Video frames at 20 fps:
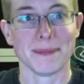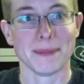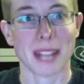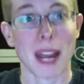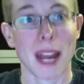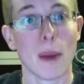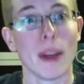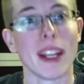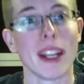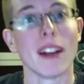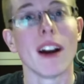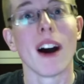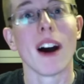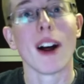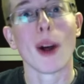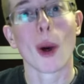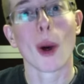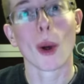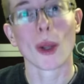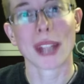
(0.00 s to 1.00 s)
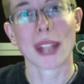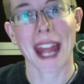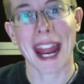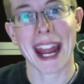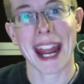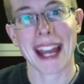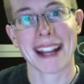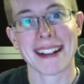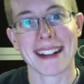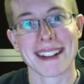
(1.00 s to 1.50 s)
and we can all hold
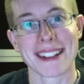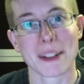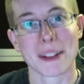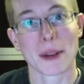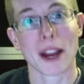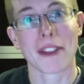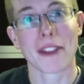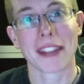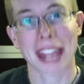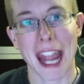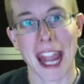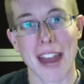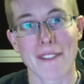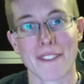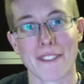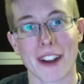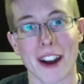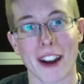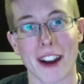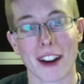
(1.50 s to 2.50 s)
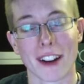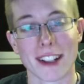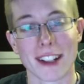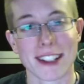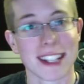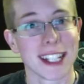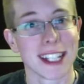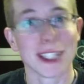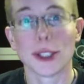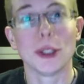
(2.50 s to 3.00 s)
hands around the campfire and
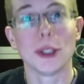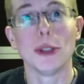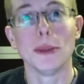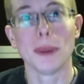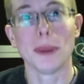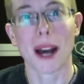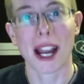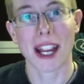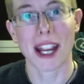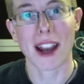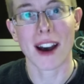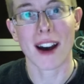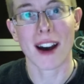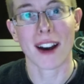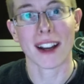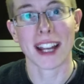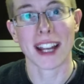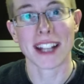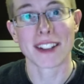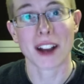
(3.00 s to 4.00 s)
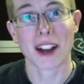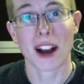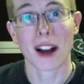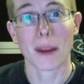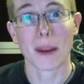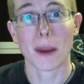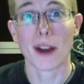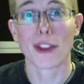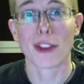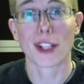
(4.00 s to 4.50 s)
sing kumbaya and talk
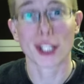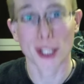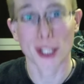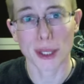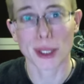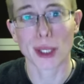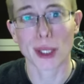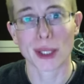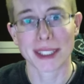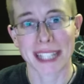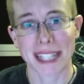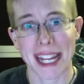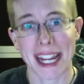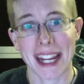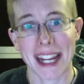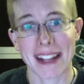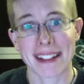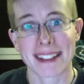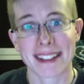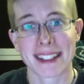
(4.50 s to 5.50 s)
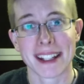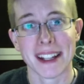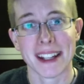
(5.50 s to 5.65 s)
about the good old days.